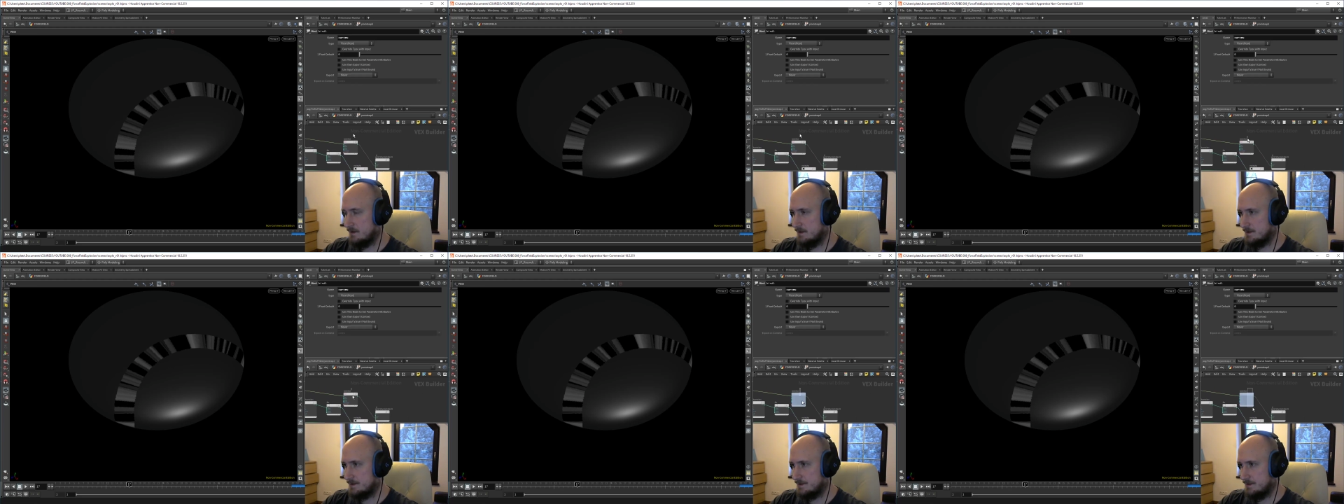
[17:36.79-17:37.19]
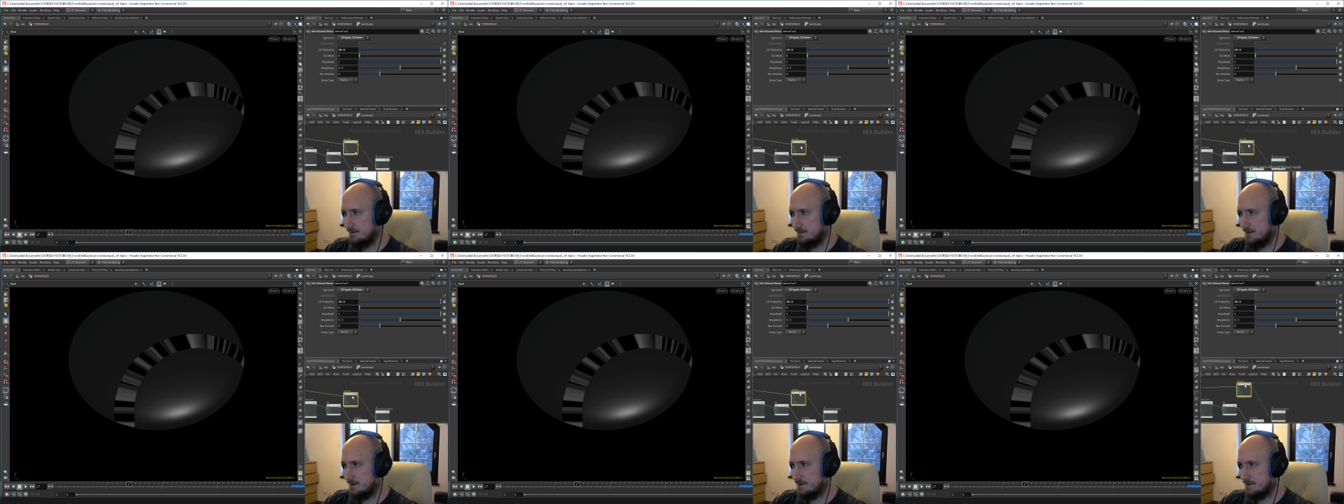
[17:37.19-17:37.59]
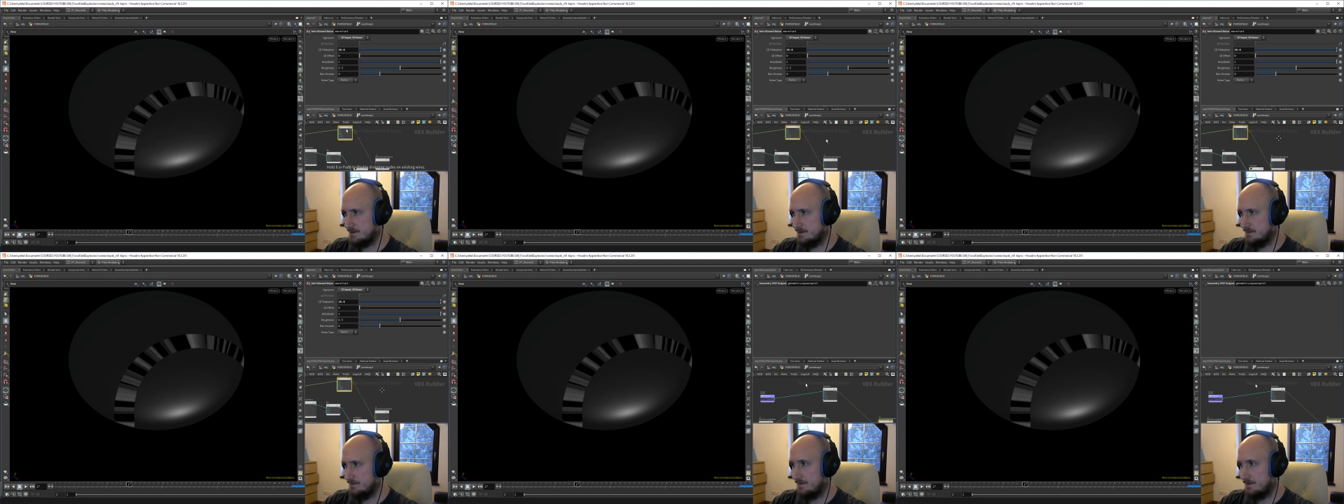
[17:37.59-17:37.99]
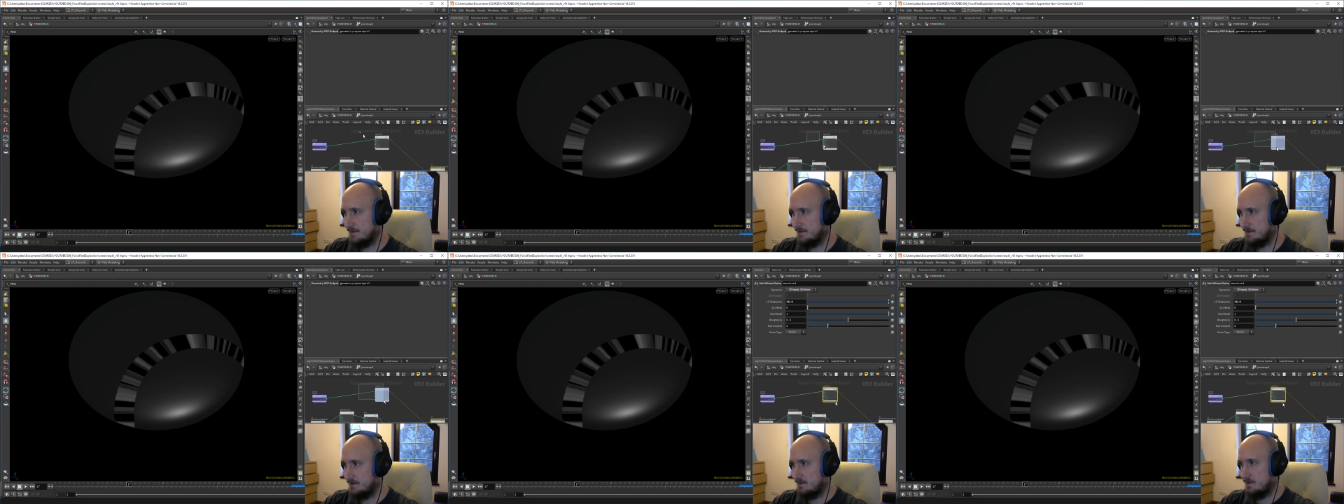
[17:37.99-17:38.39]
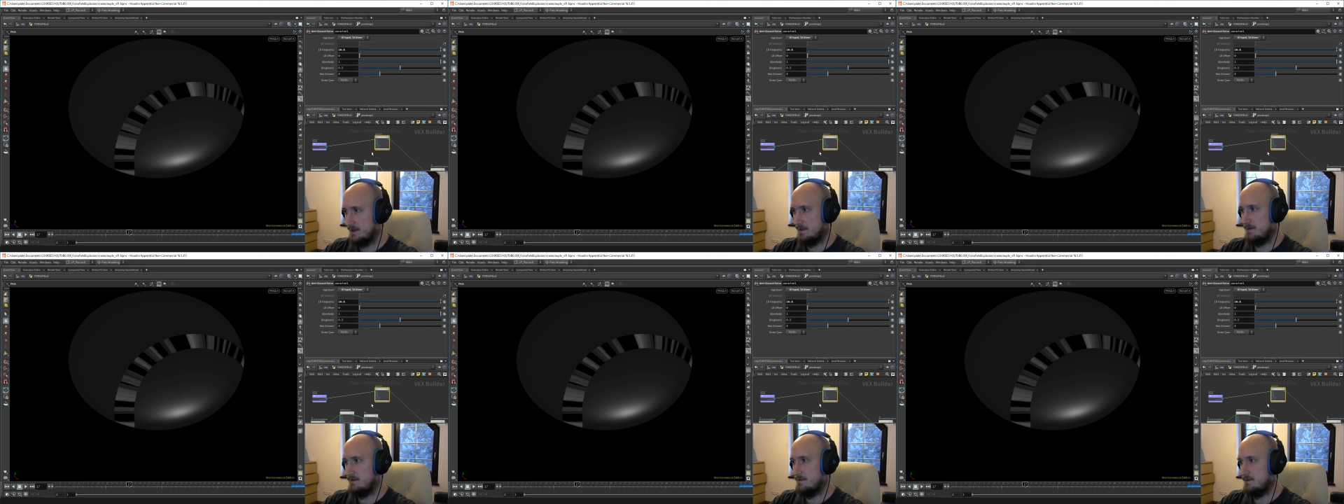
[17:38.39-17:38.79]
So that's awesome. You know
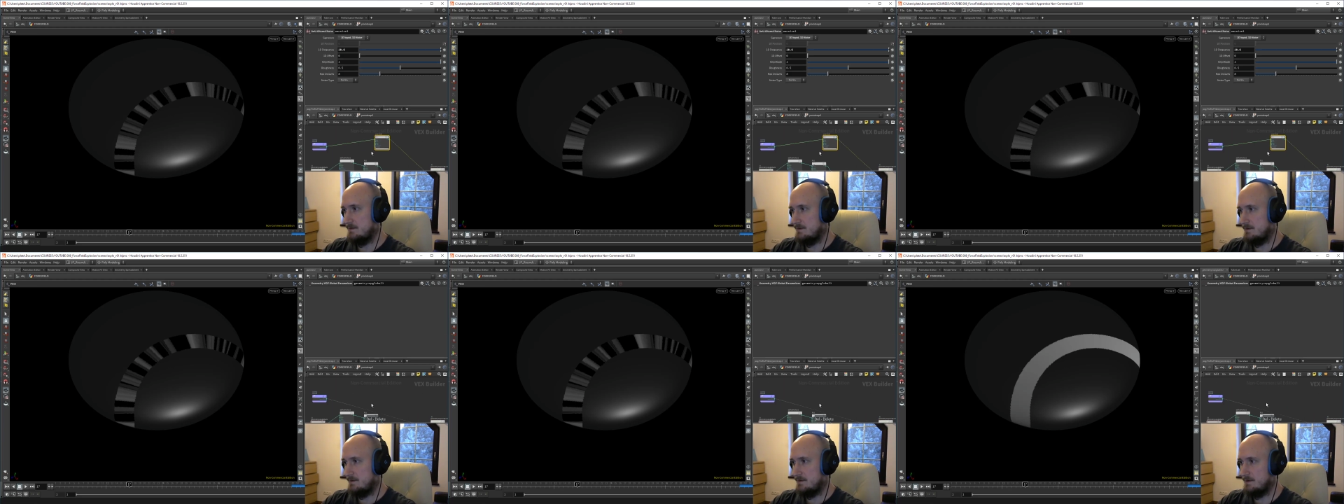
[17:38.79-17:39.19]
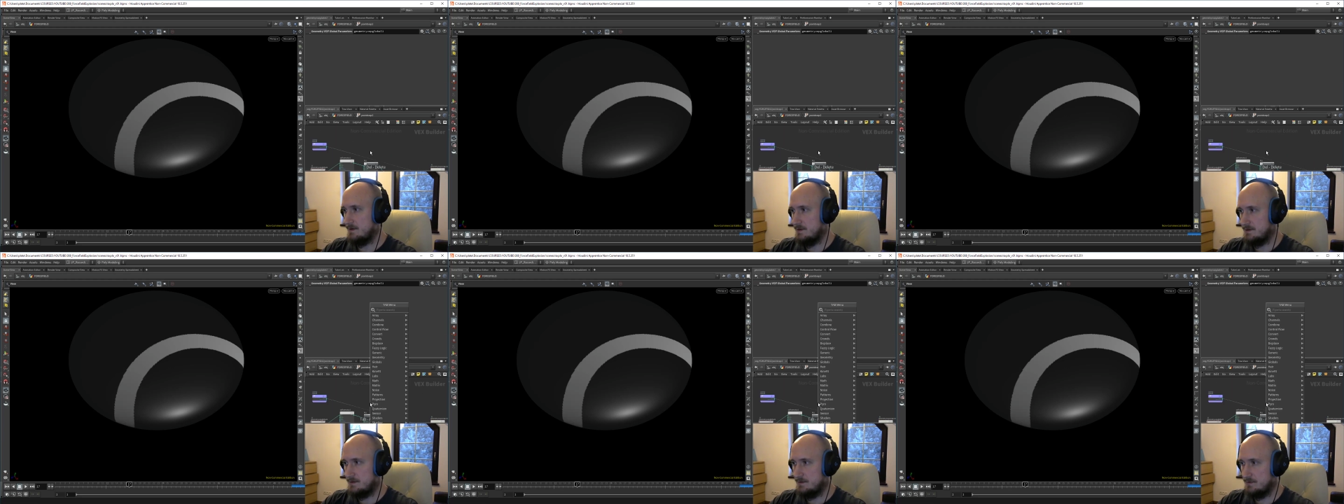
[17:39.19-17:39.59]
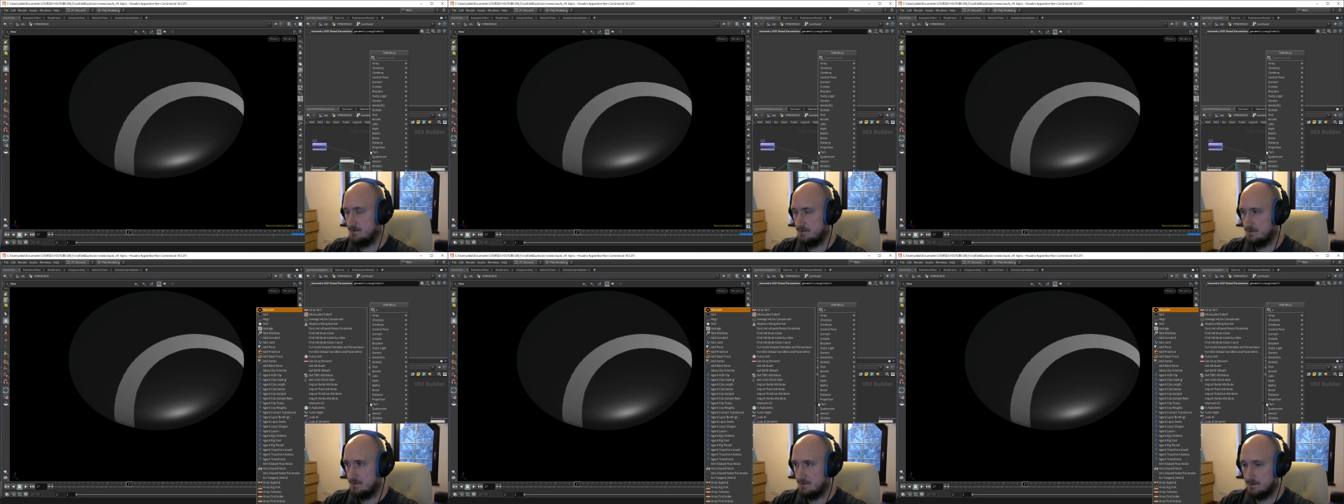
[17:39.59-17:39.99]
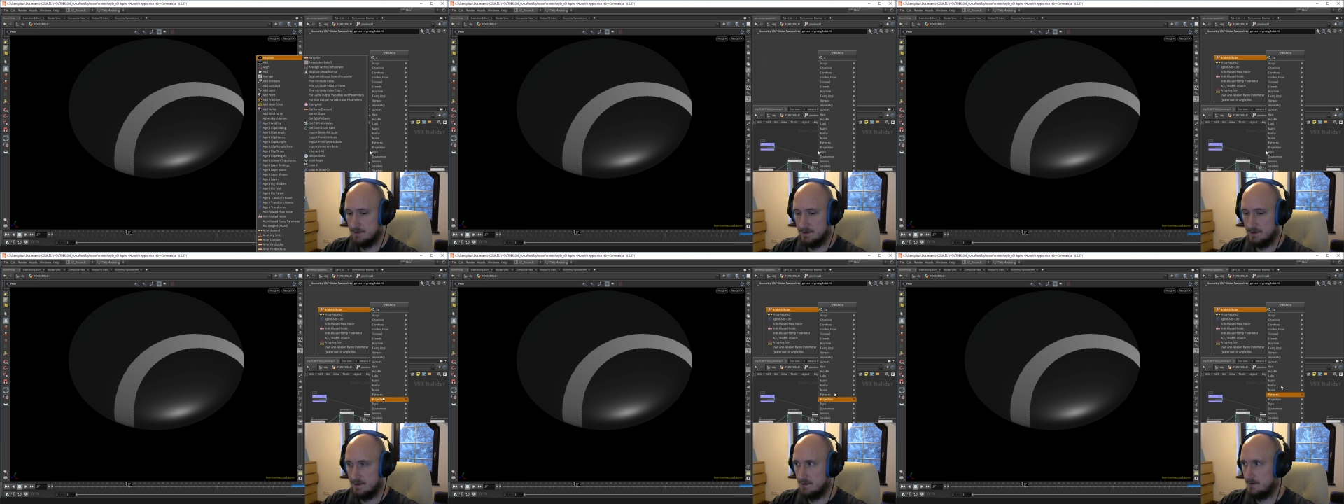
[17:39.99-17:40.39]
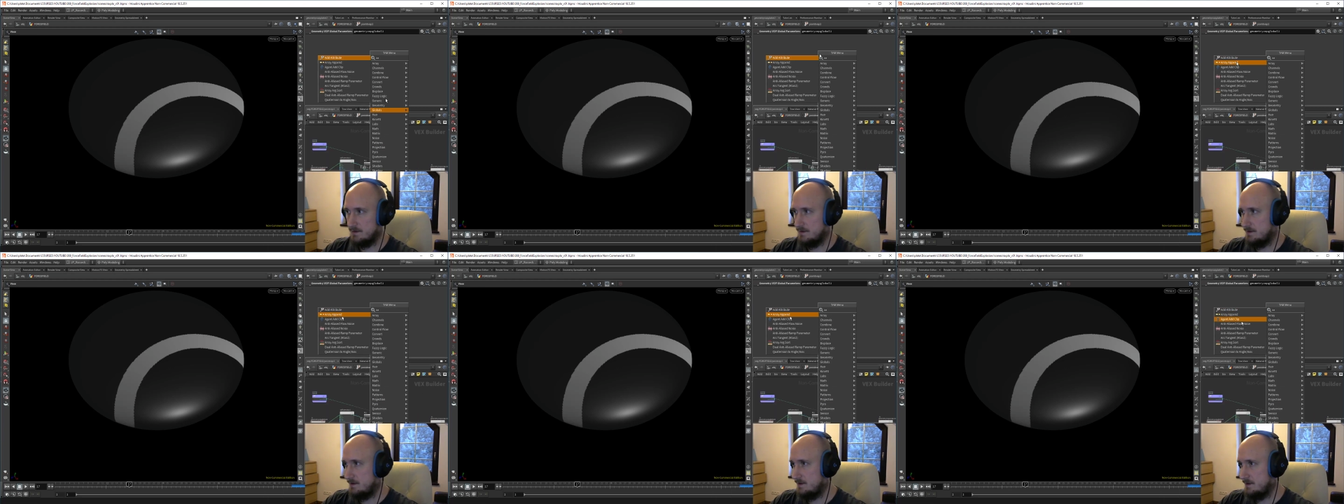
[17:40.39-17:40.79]
what, let's do
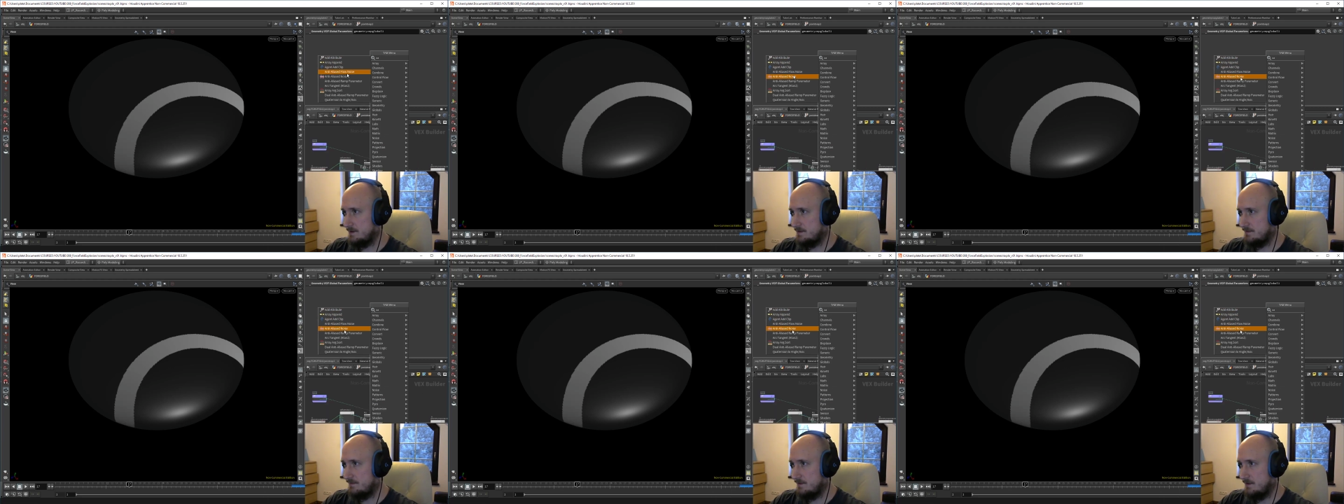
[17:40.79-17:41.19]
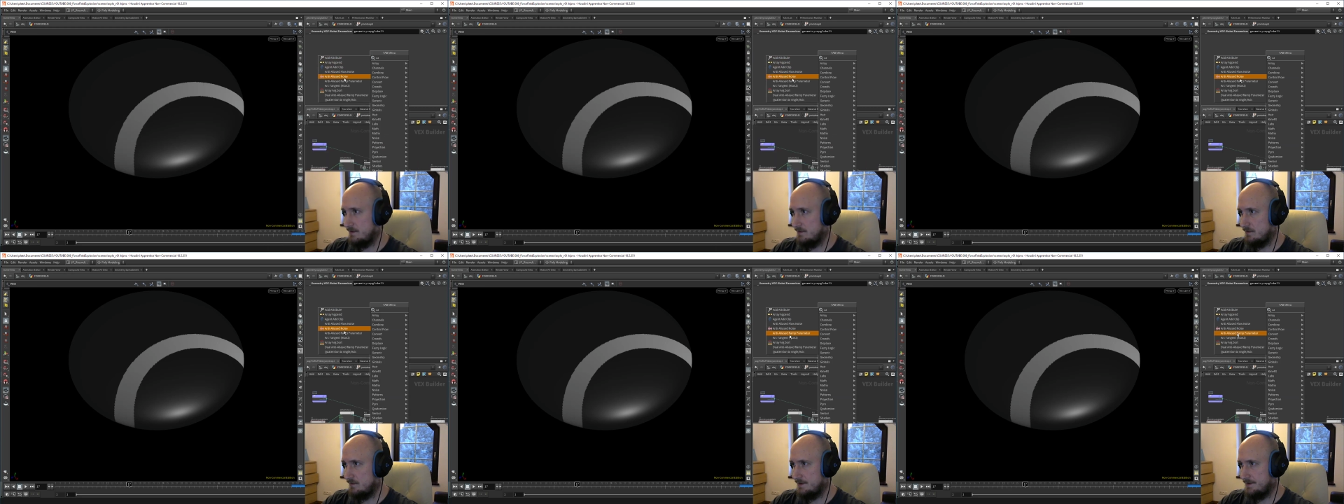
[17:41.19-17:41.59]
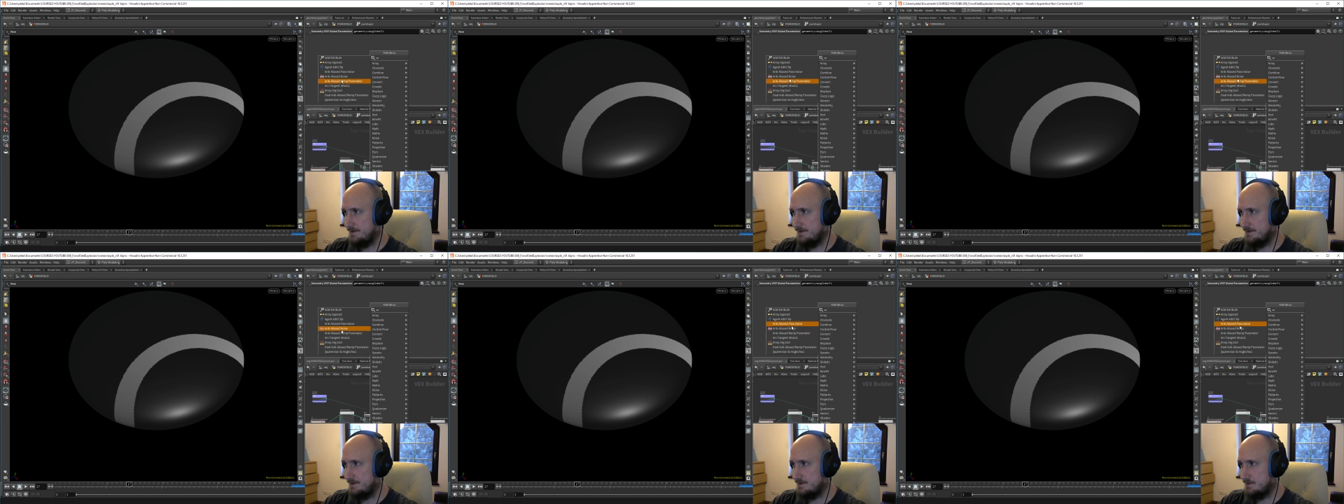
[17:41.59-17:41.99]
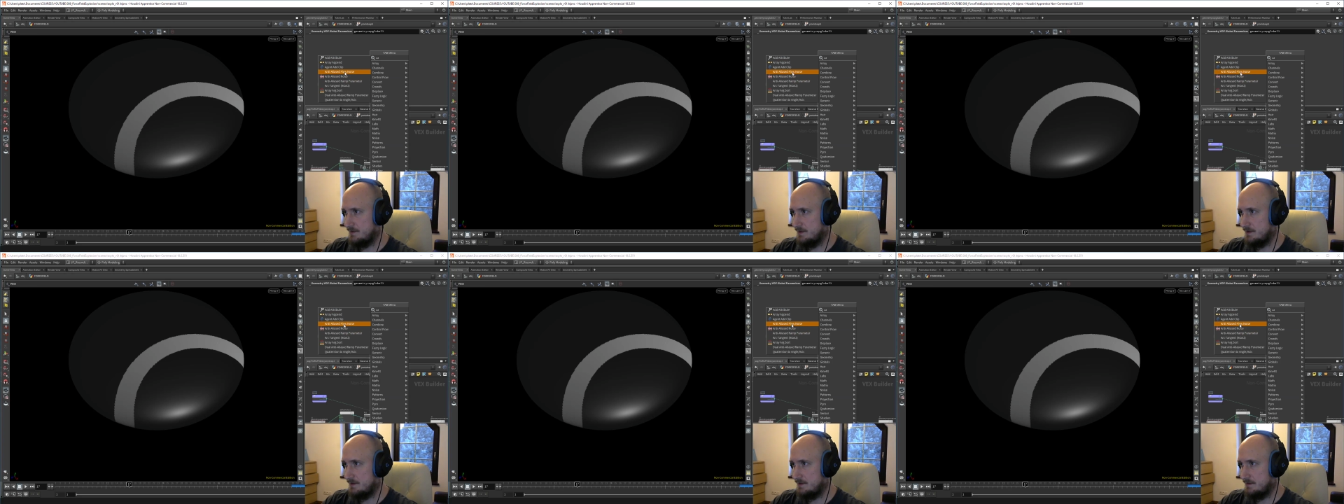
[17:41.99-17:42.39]
anti-aliased flow as well.